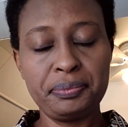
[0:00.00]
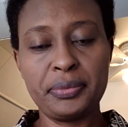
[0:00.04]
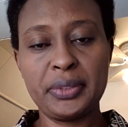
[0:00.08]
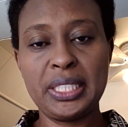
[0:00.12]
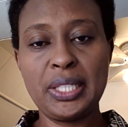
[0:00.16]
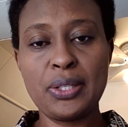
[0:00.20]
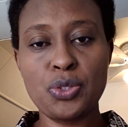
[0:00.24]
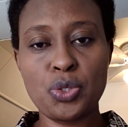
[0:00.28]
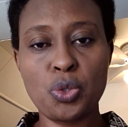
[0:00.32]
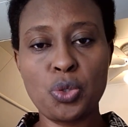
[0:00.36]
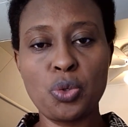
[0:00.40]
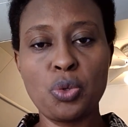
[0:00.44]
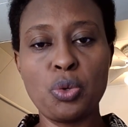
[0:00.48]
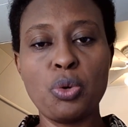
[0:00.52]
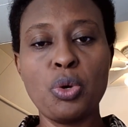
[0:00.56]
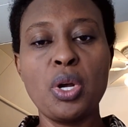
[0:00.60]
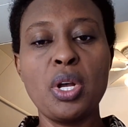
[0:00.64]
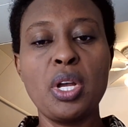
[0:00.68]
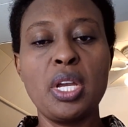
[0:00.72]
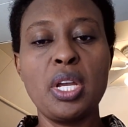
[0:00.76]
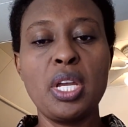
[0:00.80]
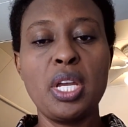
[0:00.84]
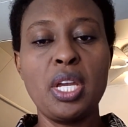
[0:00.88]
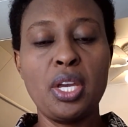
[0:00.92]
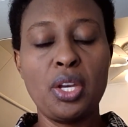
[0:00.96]
So
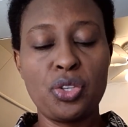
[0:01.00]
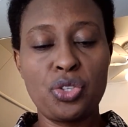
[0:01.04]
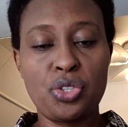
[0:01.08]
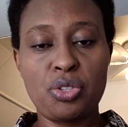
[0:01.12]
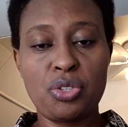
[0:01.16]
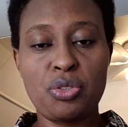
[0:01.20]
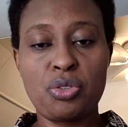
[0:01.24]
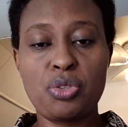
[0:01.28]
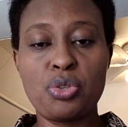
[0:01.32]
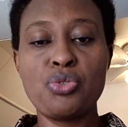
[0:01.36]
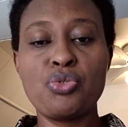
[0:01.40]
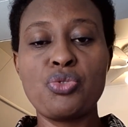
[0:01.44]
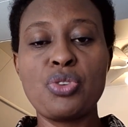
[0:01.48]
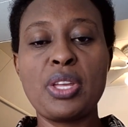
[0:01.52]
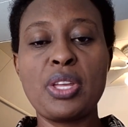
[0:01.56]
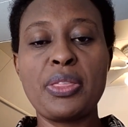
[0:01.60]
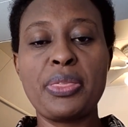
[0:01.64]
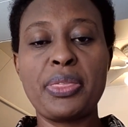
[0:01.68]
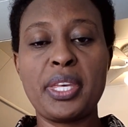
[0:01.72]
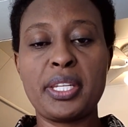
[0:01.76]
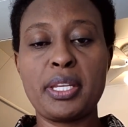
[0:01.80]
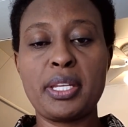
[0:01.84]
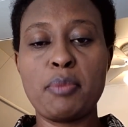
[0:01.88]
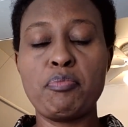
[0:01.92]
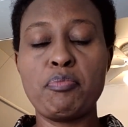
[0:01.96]
children
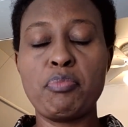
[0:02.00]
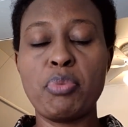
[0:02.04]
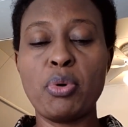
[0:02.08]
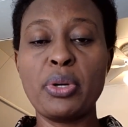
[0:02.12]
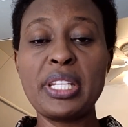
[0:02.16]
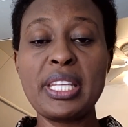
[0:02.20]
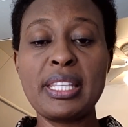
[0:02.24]
that are born